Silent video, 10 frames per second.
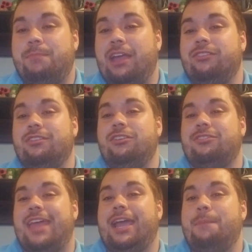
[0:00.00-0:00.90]
basically
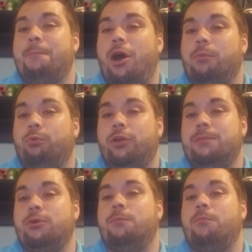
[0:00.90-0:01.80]
stacking
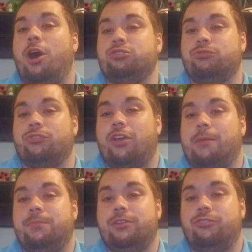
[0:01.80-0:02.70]
pre-built modules on
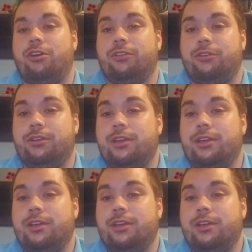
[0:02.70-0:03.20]
top of each other.